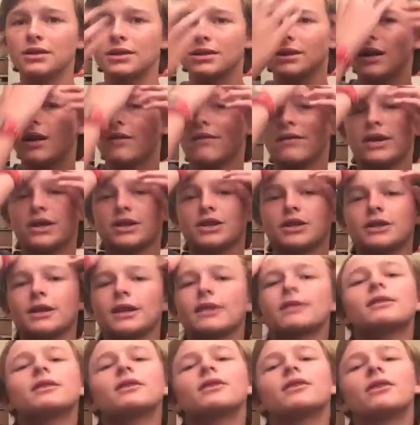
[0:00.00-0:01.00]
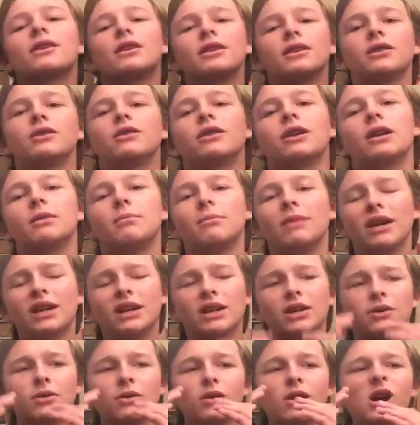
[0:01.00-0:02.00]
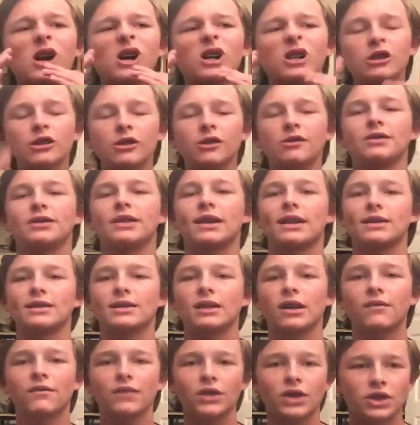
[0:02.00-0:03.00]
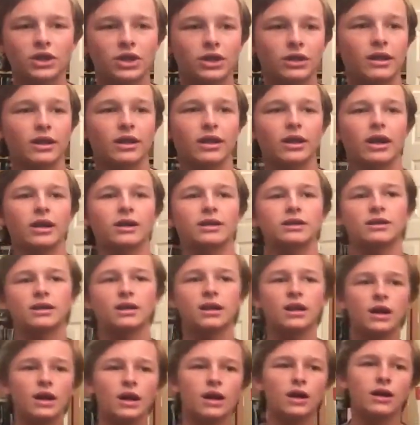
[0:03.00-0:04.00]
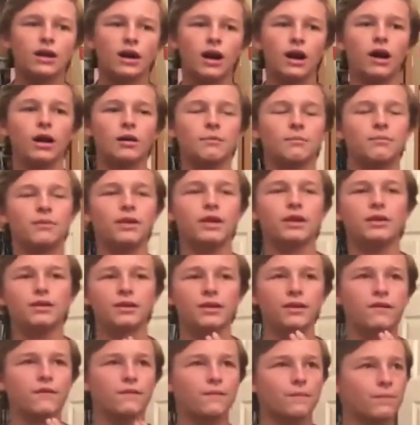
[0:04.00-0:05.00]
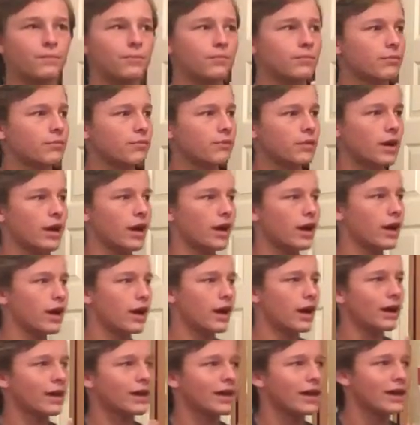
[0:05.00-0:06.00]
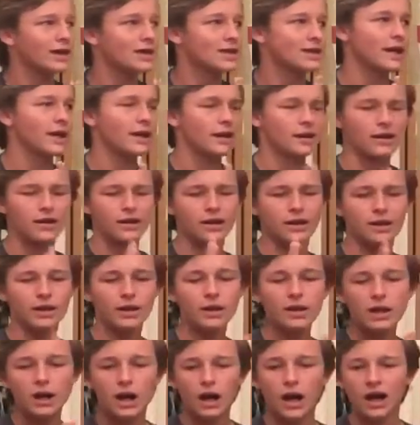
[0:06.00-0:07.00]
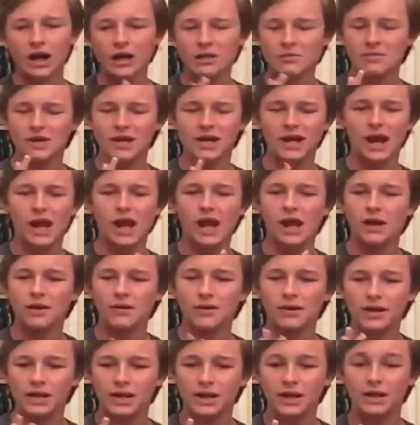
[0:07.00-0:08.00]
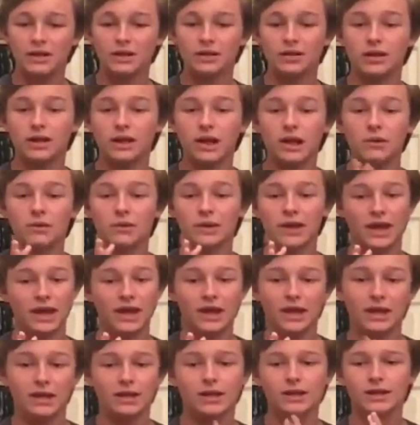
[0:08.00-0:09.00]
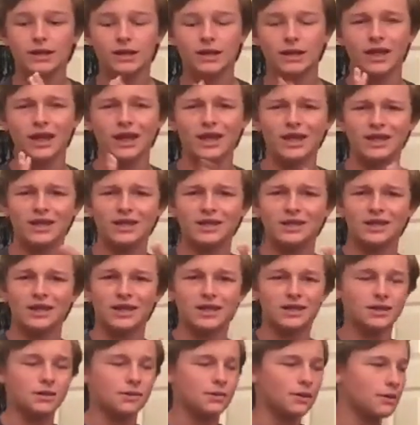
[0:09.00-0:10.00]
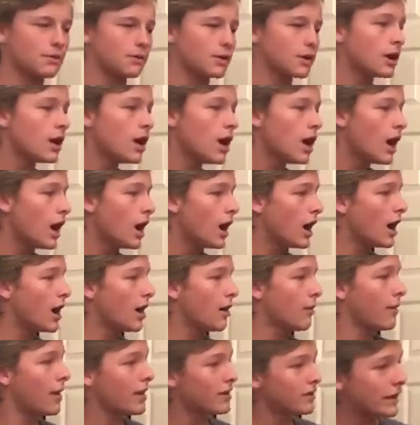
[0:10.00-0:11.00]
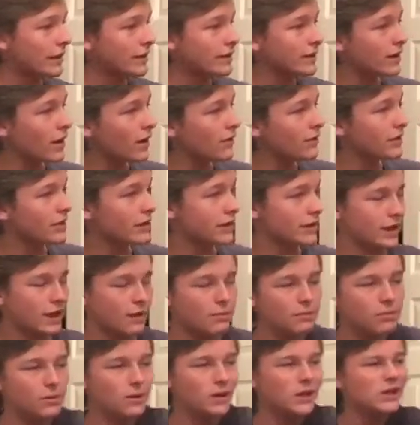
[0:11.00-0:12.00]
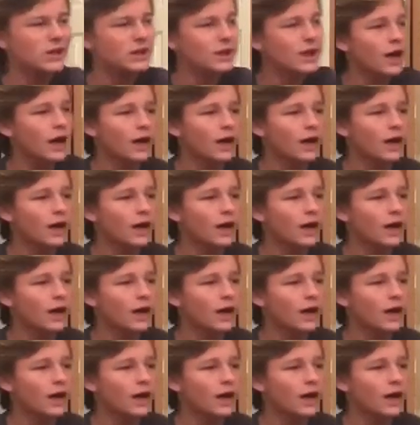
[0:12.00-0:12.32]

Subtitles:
your salvation, nothing you can do can make you lose that salvation that God is, that you have, I can't say earned, inherited, you know, gained, that's a great word, and then the other example is,